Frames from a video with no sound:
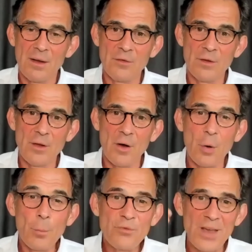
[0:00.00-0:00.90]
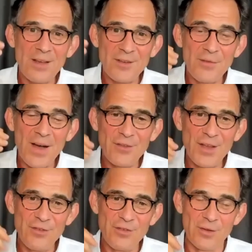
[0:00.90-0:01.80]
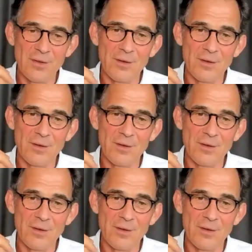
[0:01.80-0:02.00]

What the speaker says: objectivization